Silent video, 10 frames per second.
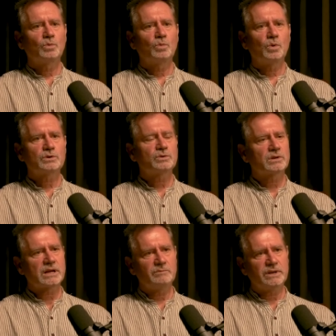What sort
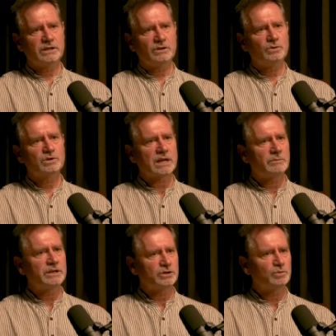of company, whose
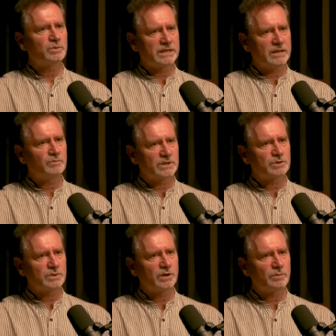company should we keep
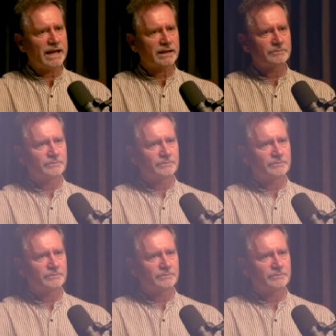once we go back?